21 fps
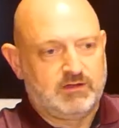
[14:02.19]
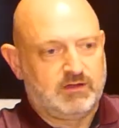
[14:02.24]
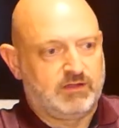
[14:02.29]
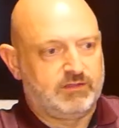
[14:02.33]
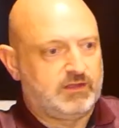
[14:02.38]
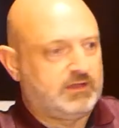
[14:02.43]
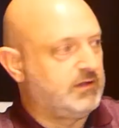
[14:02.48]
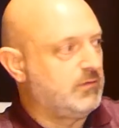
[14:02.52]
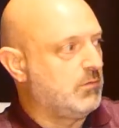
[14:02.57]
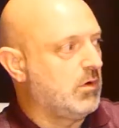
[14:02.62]

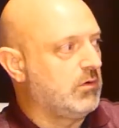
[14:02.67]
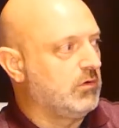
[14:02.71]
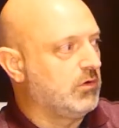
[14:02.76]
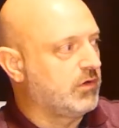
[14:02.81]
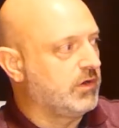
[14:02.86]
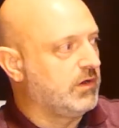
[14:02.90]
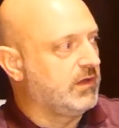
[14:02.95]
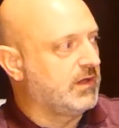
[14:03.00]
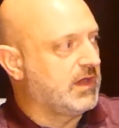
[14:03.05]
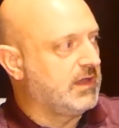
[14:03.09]
And then they won't
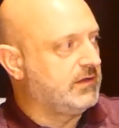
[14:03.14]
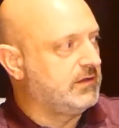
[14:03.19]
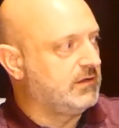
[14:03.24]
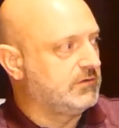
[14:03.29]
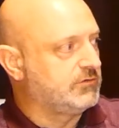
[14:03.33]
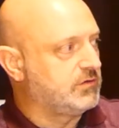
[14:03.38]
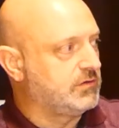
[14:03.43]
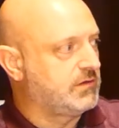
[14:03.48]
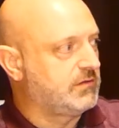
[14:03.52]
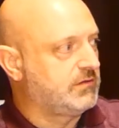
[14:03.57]
look at it again.
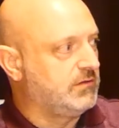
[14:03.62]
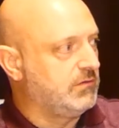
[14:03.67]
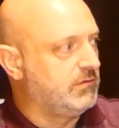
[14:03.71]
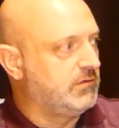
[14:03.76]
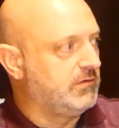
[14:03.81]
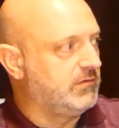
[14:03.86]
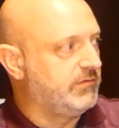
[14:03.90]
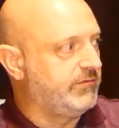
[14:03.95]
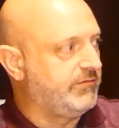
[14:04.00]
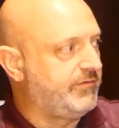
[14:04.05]
They'll just do
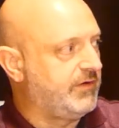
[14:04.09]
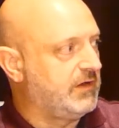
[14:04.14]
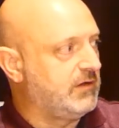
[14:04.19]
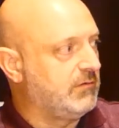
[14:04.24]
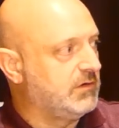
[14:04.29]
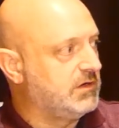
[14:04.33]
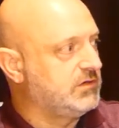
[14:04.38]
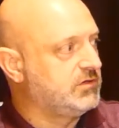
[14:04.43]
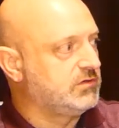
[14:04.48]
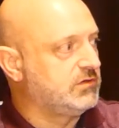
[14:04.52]
the
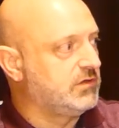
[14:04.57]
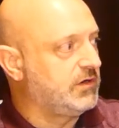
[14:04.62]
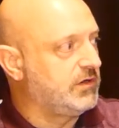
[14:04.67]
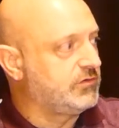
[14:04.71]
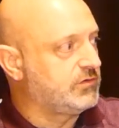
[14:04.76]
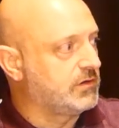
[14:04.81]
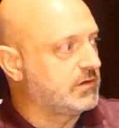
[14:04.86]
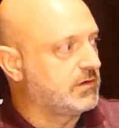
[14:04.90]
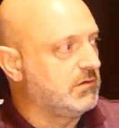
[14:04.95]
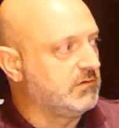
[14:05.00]
valuation and
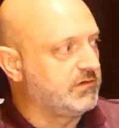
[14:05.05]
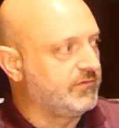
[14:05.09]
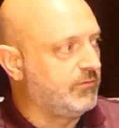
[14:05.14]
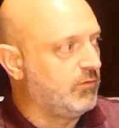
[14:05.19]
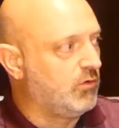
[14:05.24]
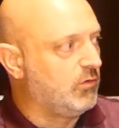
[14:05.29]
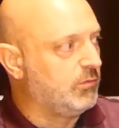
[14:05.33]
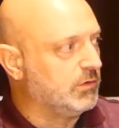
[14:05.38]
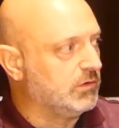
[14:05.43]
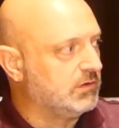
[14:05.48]
it just goes
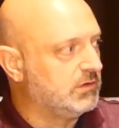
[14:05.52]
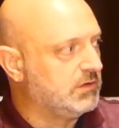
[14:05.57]
formal.